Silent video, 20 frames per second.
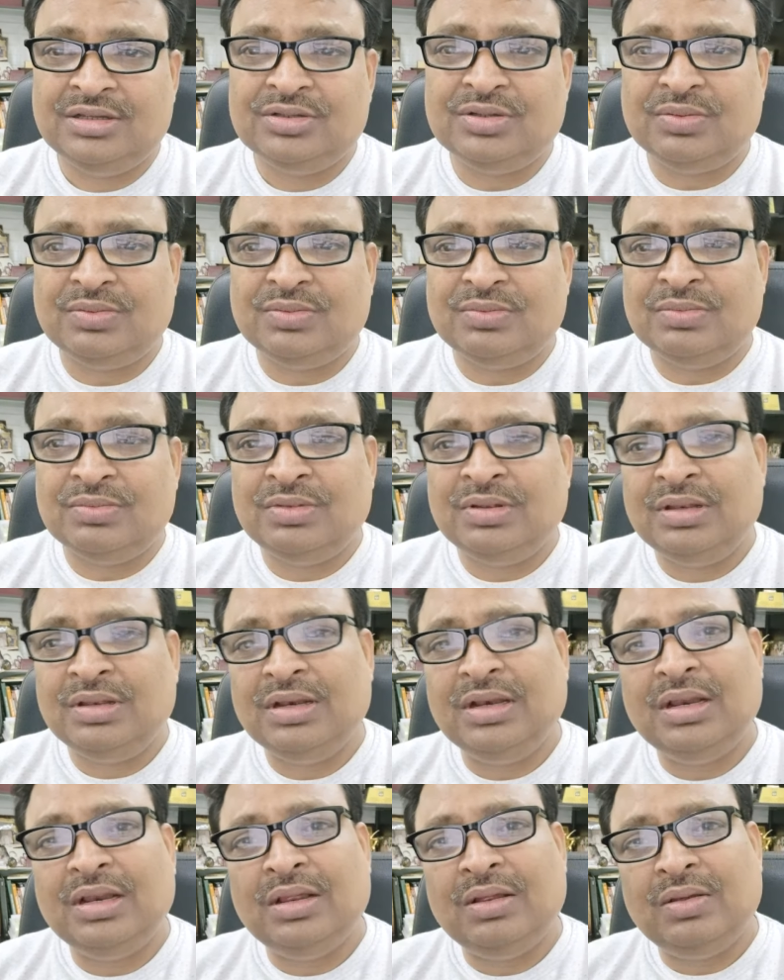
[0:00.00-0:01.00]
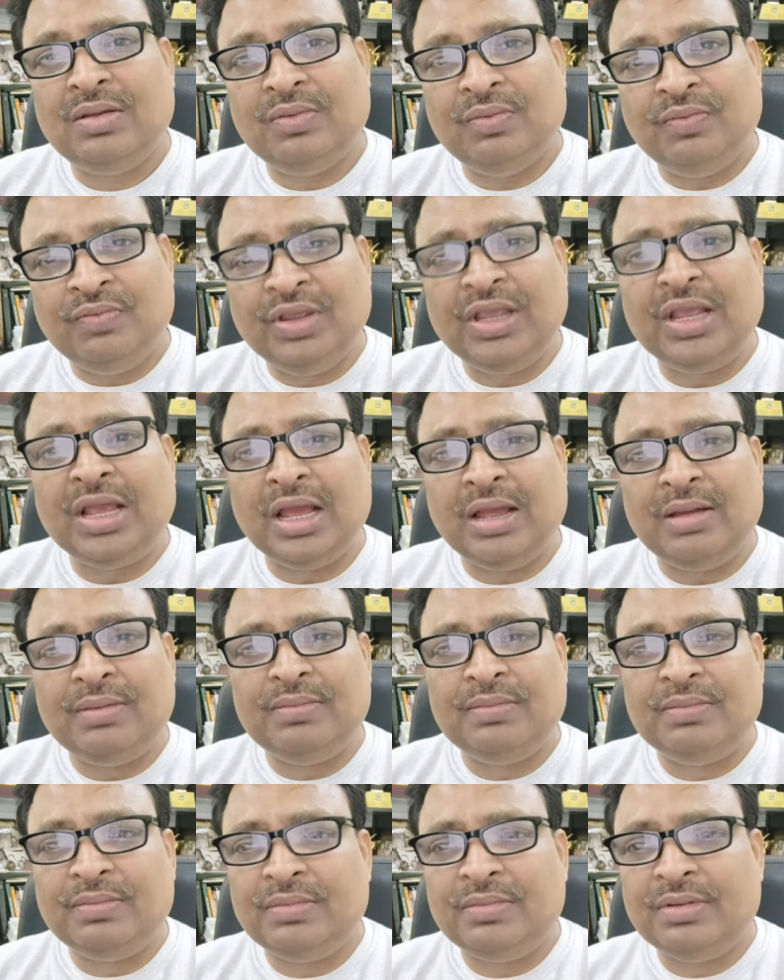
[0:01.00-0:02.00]
So we
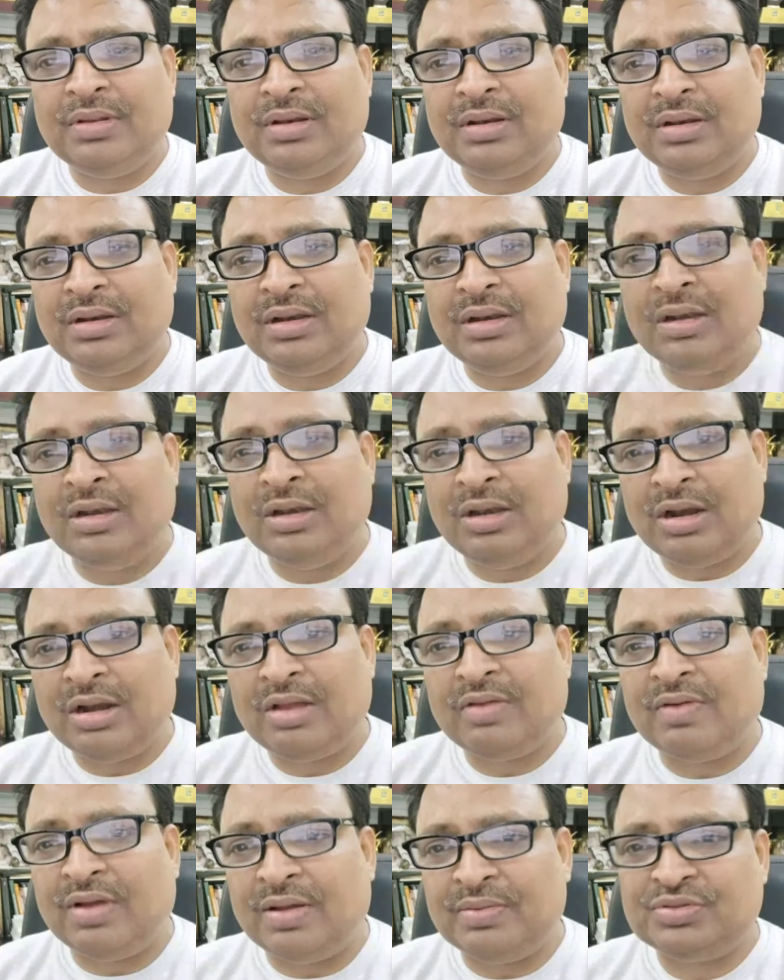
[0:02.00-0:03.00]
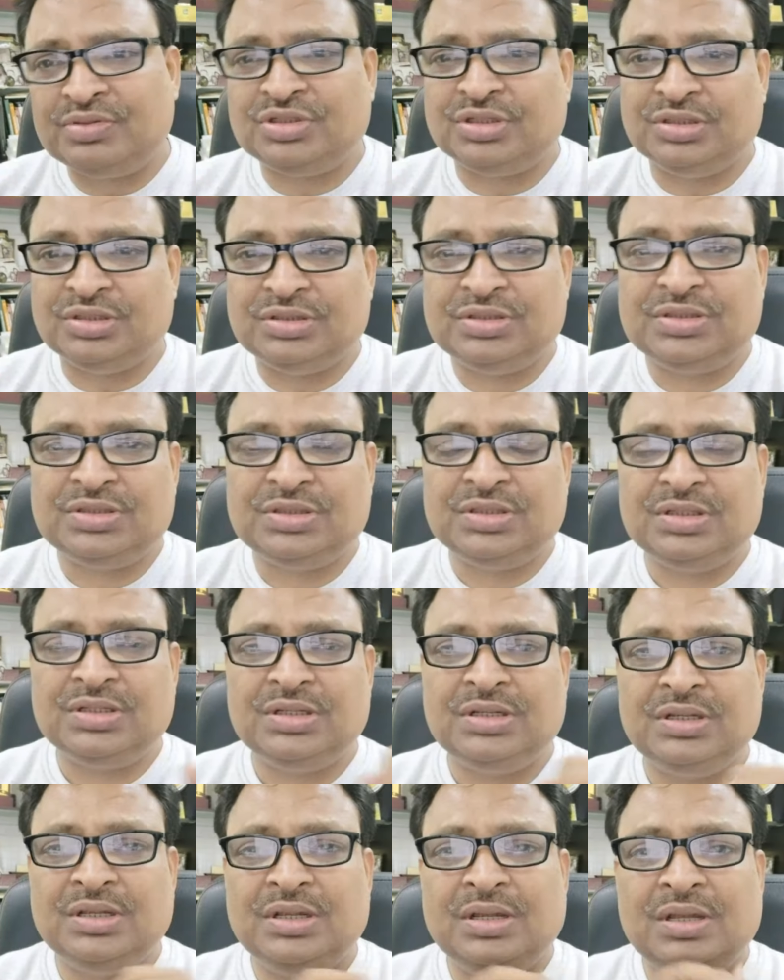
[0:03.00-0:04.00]
have a lot of options.
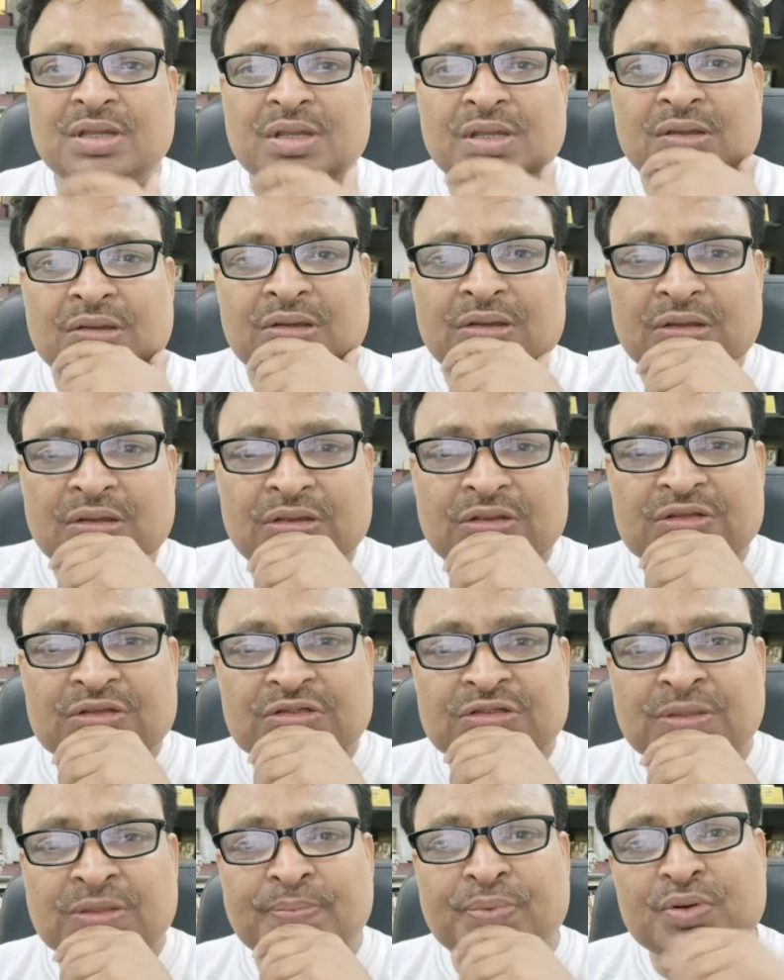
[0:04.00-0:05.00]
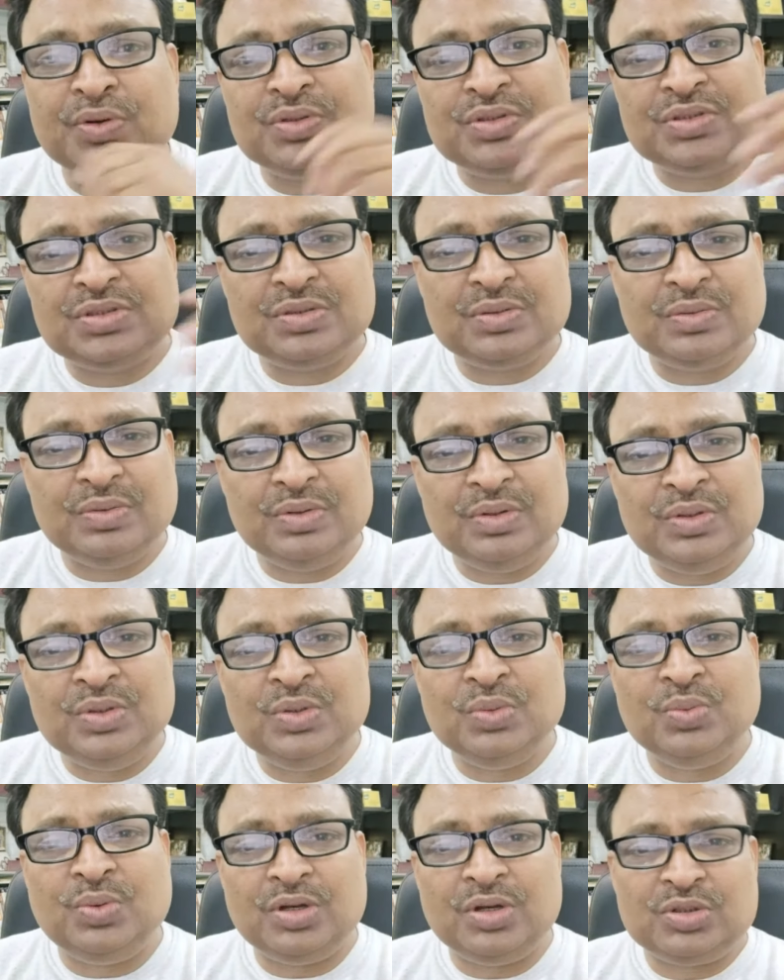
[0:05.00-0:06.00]
Suppose you
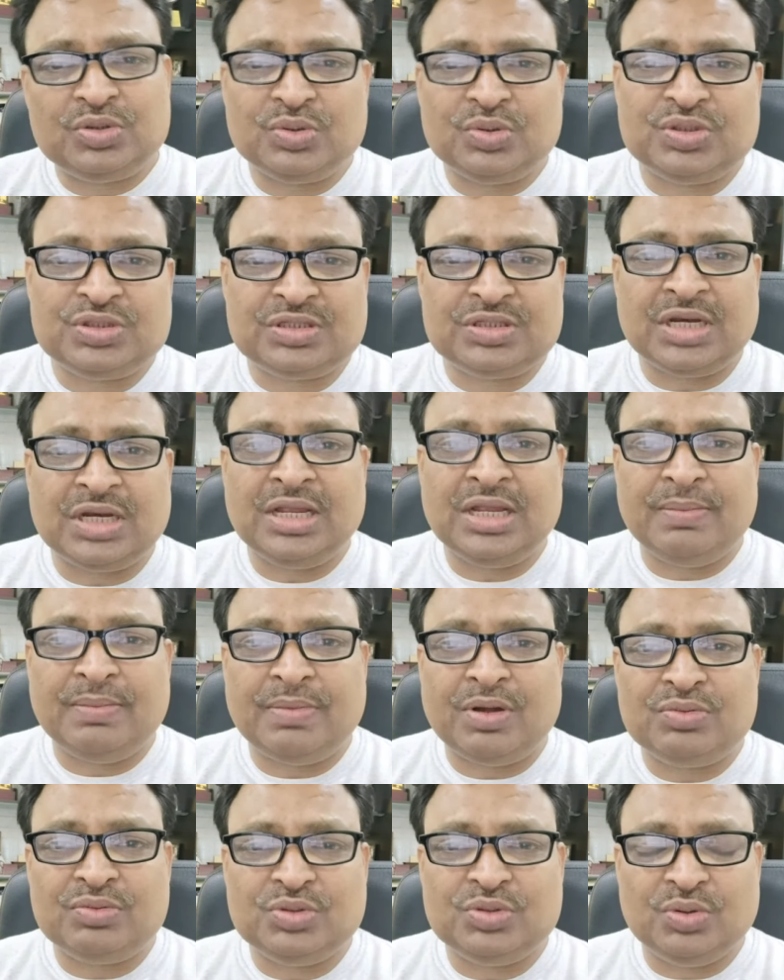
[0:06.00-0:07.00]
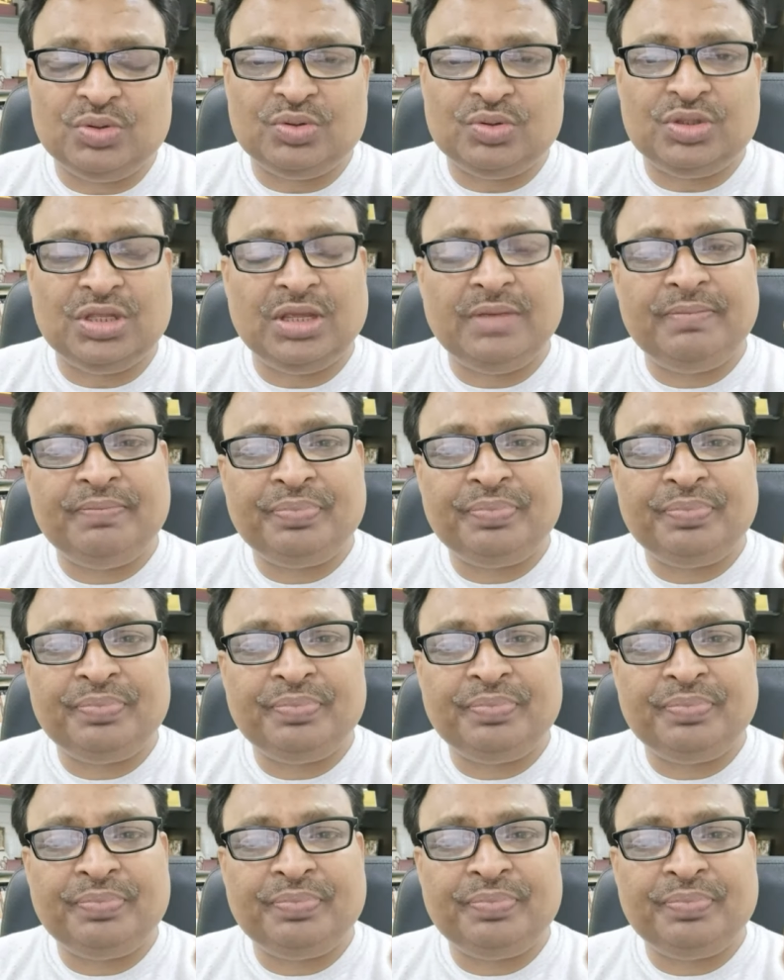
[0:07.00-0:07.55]
want to study about, the